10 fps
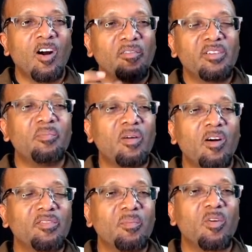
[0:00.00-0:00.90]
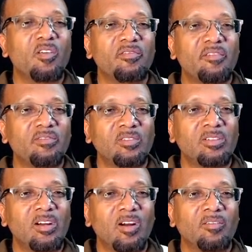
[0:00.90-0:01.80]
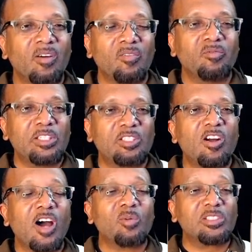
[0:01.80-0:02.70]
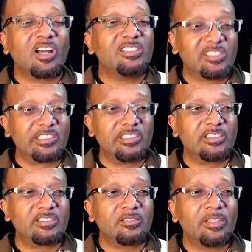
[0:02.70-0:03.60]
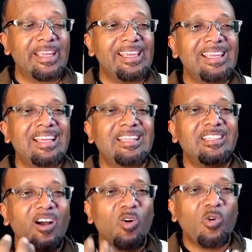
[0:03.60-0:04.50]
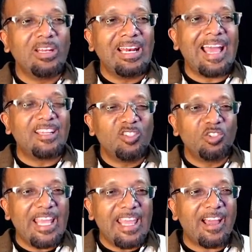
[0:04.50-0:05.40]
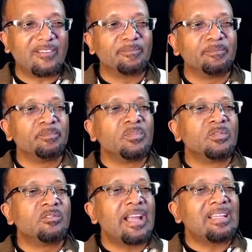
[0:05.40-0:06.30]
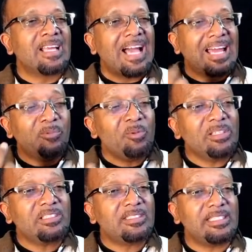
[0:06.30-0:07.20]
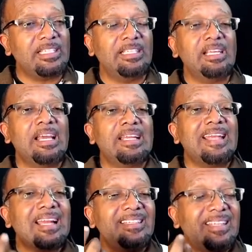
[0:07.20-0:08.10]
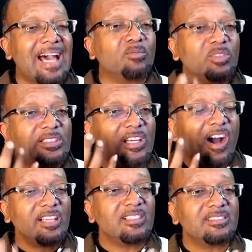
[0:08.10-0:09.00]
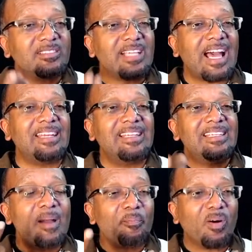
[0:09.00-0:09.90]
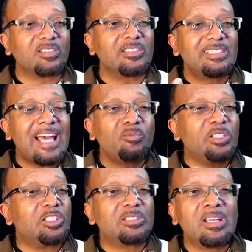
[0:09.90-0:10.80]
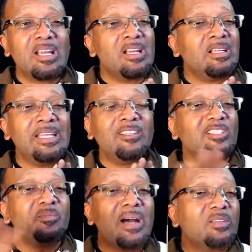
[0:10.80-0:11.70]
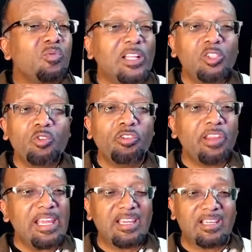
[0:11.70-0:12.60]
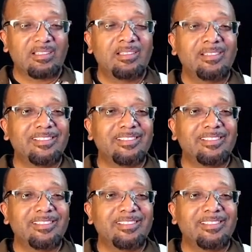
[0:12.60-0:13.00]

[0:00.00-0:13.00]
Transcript: of the of the book of, Re, of, of which God was concerned. Okay, the Holy Land, Judea right? And we will see that that was the understanding the apostles had, which is it doesn't matter what you think,